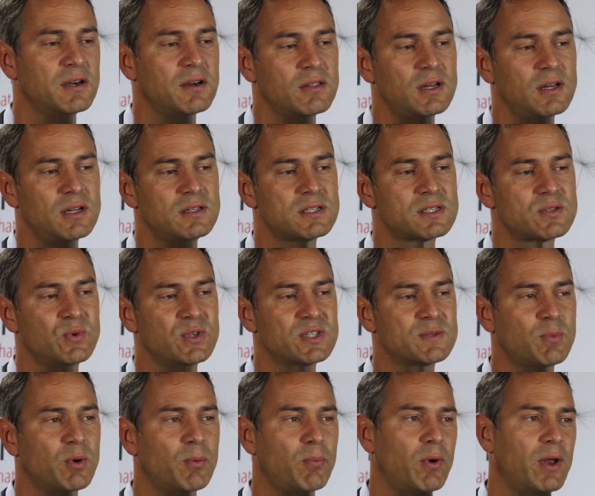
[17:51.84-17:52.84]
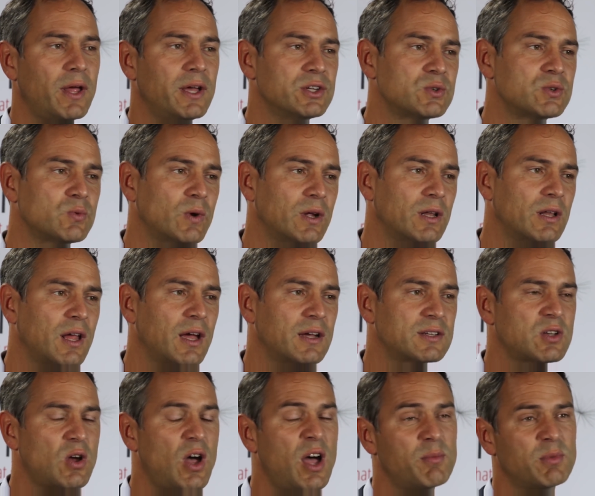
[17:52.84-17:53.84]
Then the Swiss population went like,
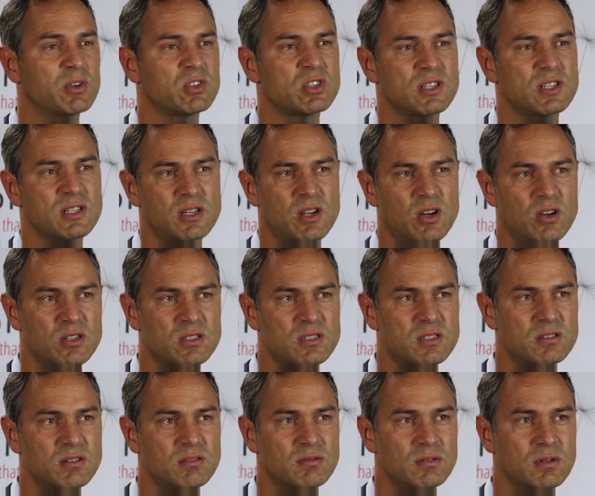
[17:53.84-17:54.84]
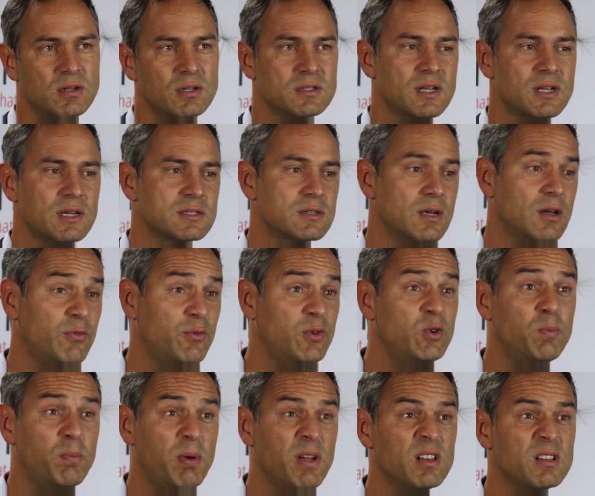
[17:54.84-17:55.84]
so how much did it cost? And it says, a
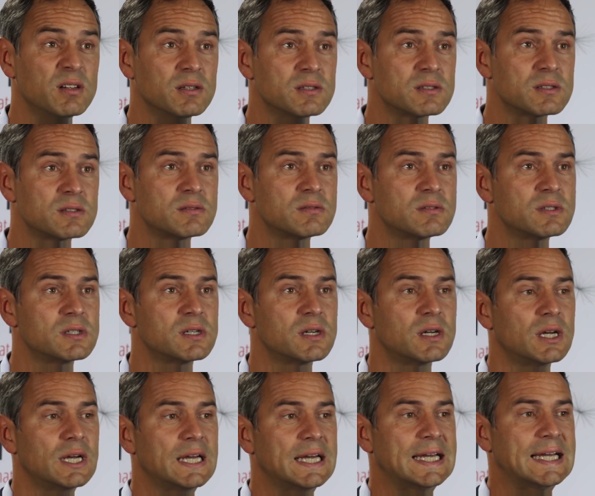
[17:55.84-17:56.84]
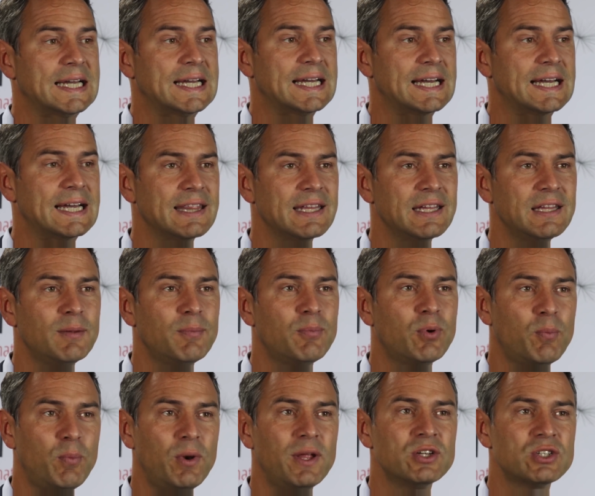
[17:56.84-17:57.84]
few billions. And then the
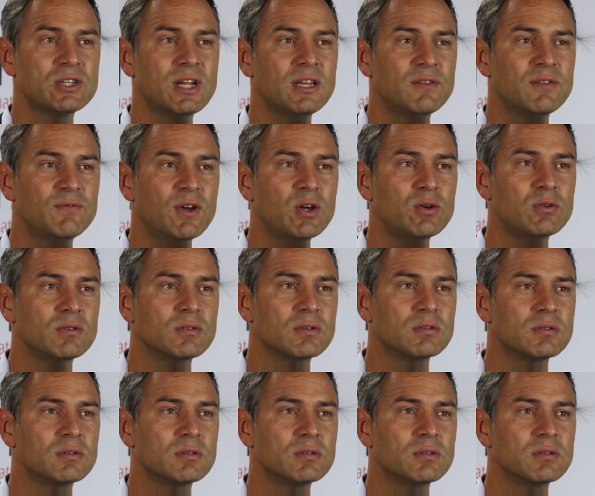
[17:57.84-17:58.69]
population had a vote.